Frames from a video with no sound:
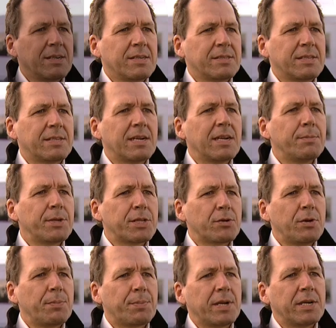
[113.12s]
The
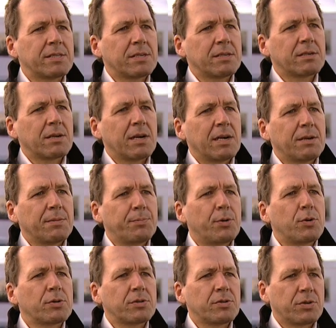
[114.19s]
telemetry plays a, an
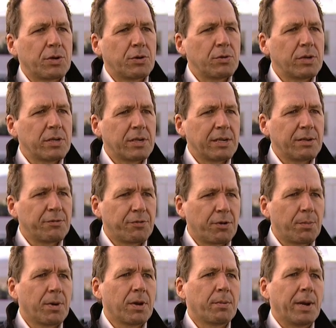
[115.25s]
important role in
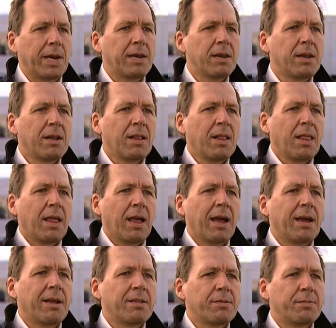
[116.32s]
Formula One
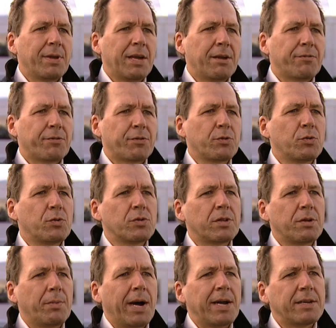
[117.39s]
and we have to
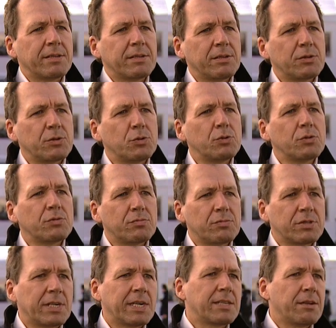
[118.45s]
divide it into,
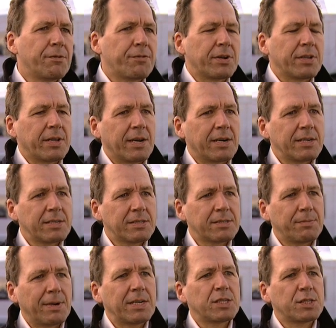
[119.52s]
say, different areas.
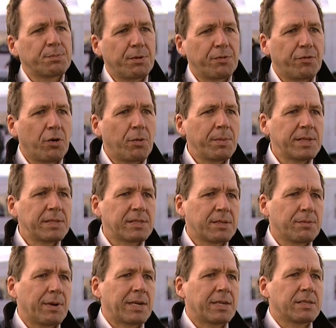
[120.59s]
One is performance
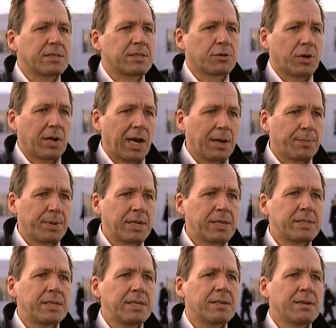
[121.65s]
and one is
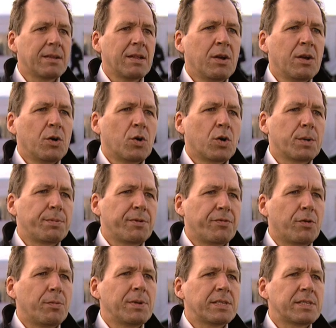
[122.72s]
reliability. On a
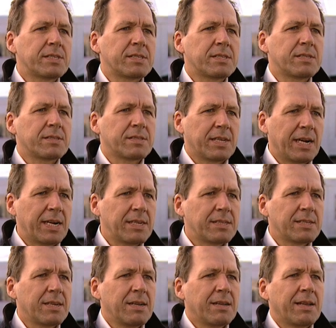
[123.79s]
performance side,
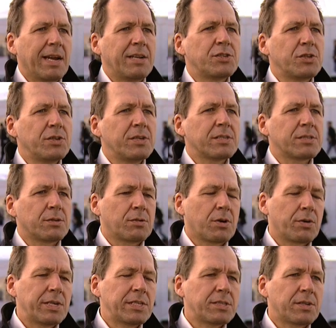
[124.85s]
engineers on a
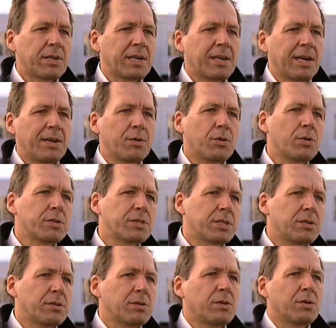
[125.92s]
racetrack and
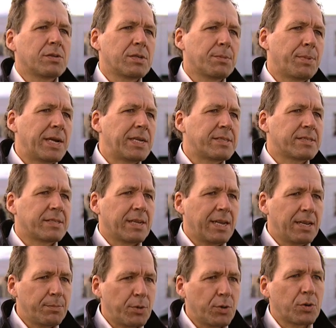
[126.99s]
also on the base
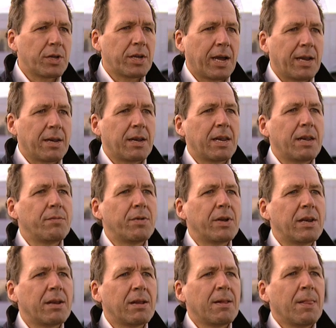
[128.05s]
in Munich and in
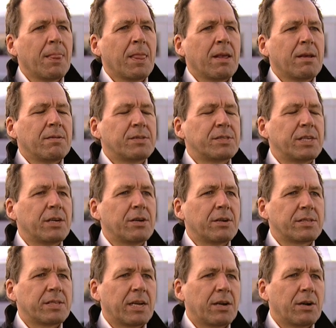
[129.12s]
Hinwil see
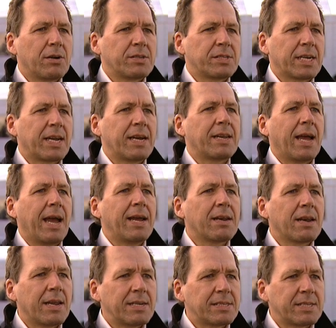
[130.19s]
they, they can
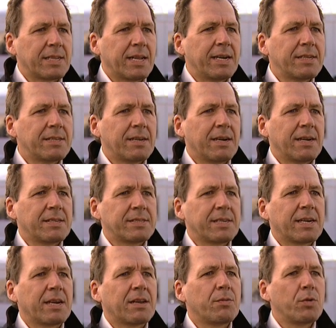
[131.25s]
analyze the data and
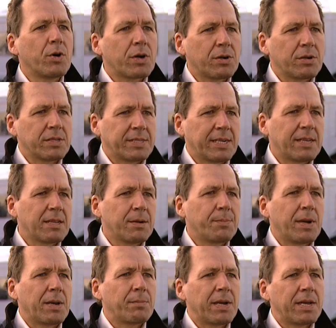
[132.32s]
they can work on a setup
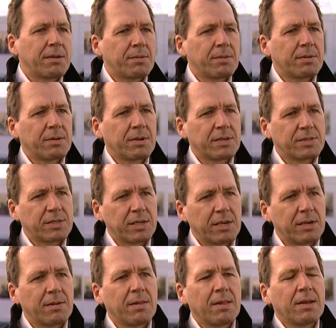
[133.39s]
and make
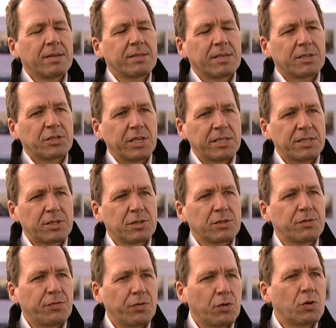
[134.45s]
the uh, suggestions
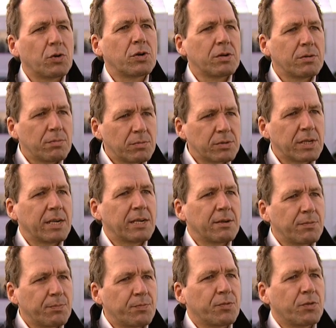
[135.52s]
for say
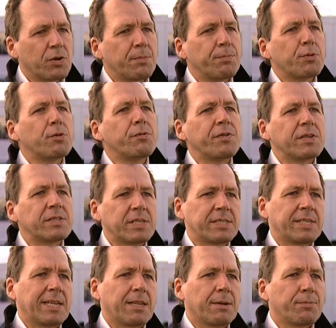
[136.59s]
for improving the
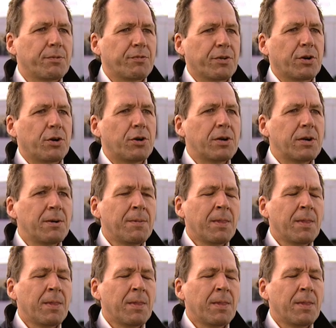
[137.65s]
setup of a car.